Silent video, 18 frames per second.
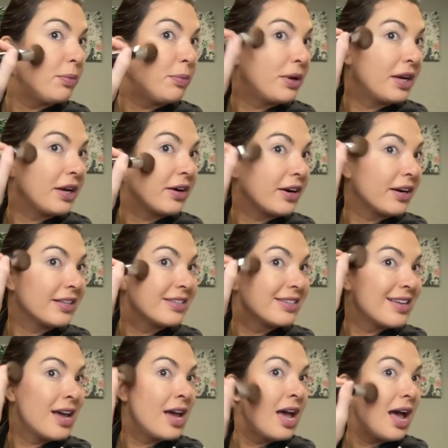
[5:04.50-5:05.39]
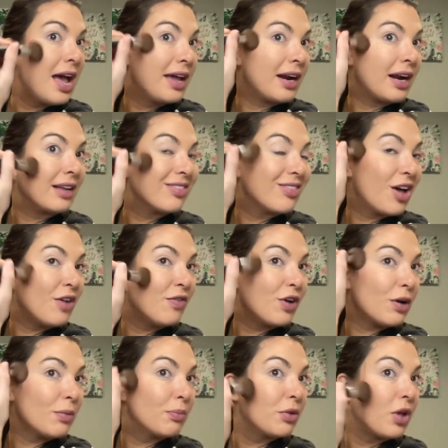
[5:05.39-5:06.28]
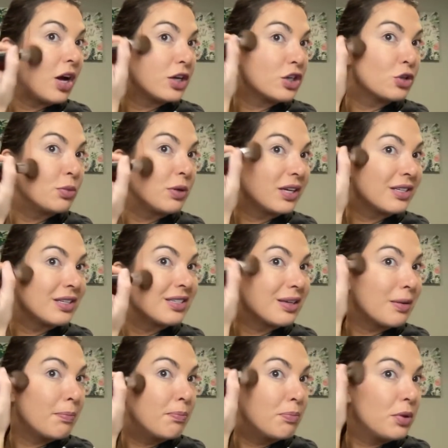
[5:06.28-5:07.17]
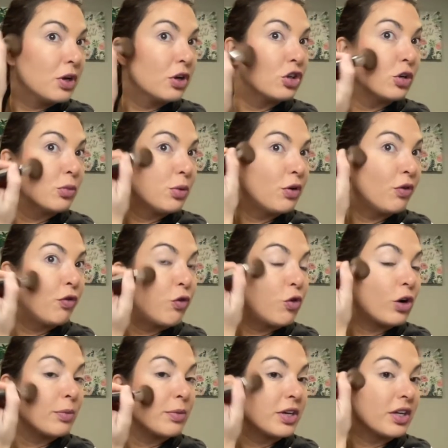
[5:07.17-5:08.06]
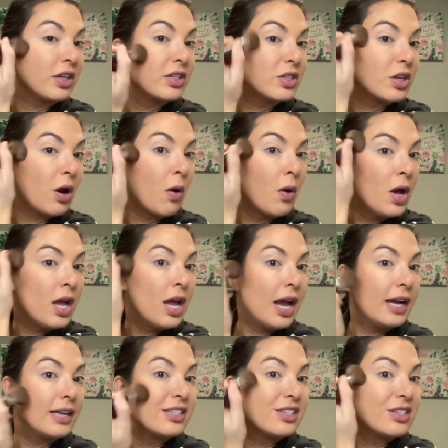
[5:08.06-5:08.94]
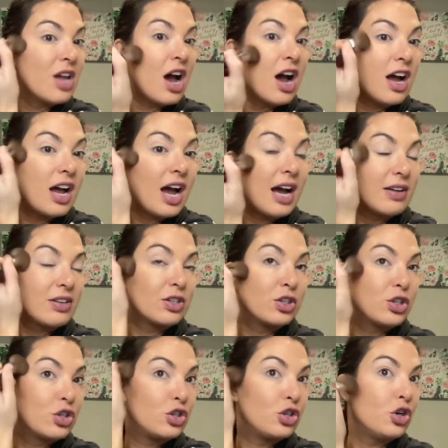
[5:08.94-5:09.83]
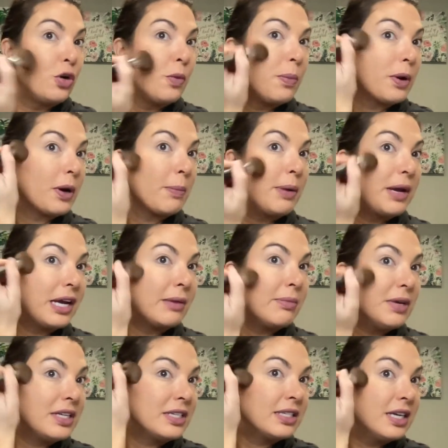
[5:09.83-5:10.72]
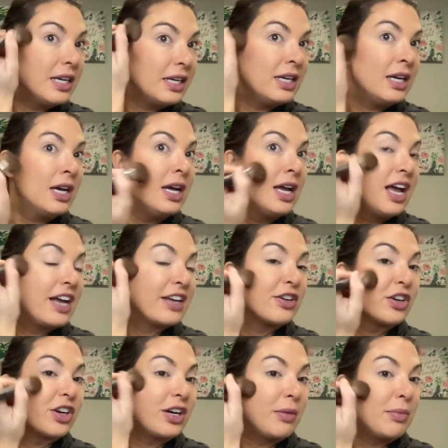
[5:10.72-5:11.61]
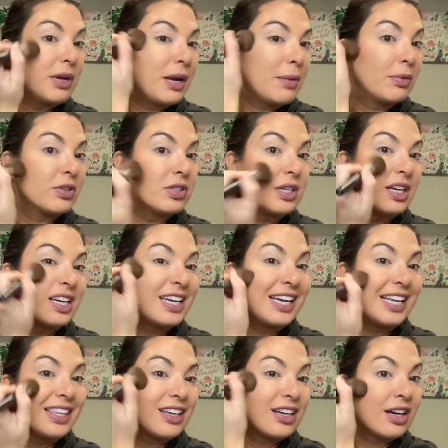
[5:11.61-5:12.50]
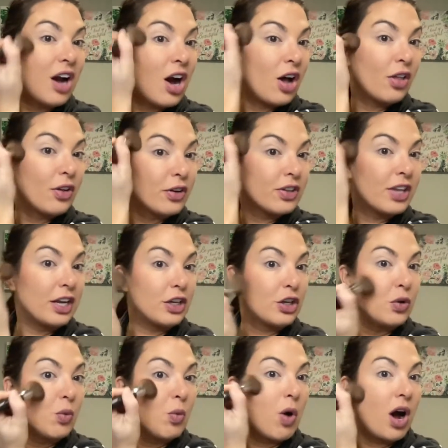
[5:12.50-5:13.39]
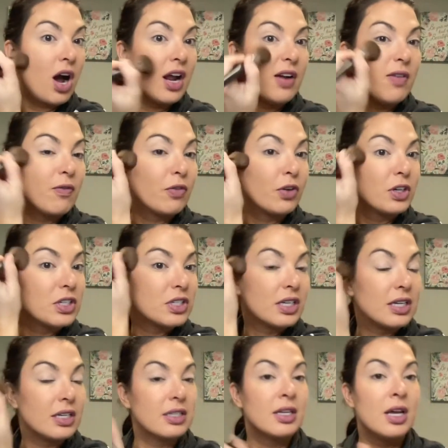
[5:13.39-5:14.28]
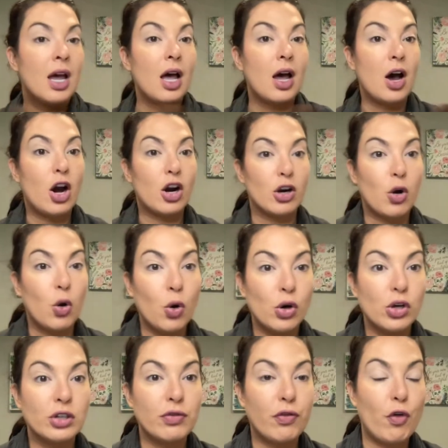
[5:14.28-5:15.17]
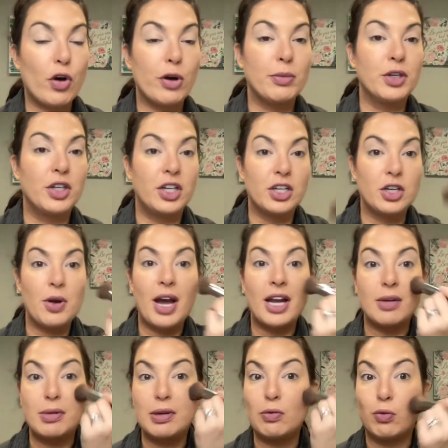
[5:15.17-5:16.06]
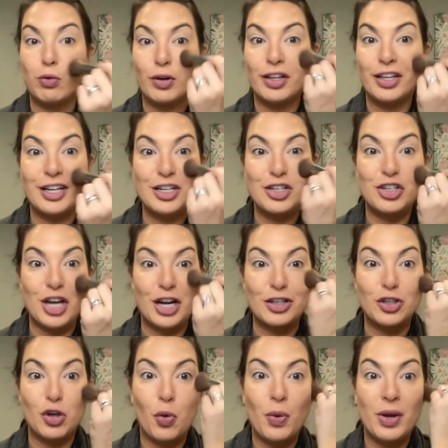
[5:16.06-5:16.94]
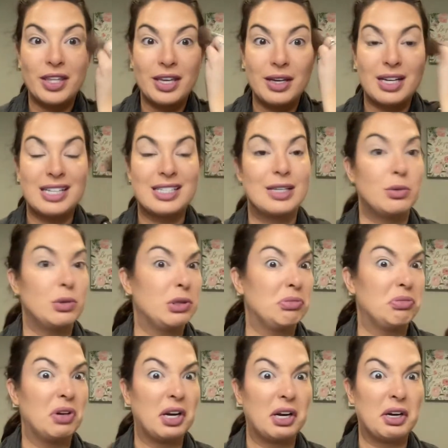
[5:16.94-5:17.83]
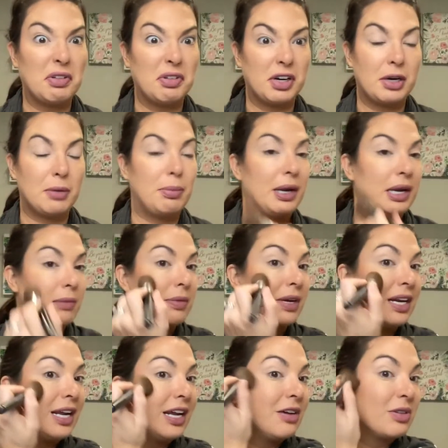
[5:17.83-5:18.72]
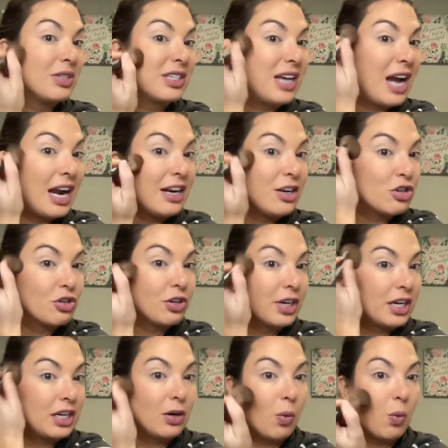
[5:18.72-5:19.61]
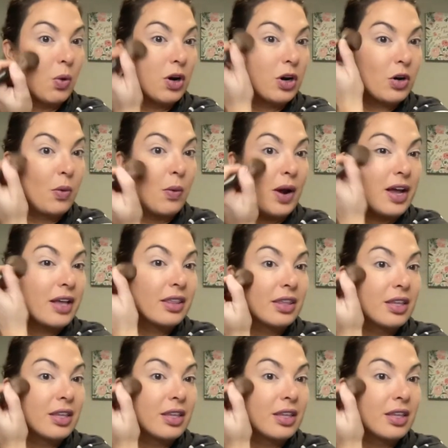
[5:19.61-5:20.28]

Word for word: appearance. And I love our blush because it's a buildable formula. So it's not super pigmented. You're going to be able to get the color that you want versus our old formula. You had to be really gentle with it because it was very, very pigmented. It was kind of tricky to work with.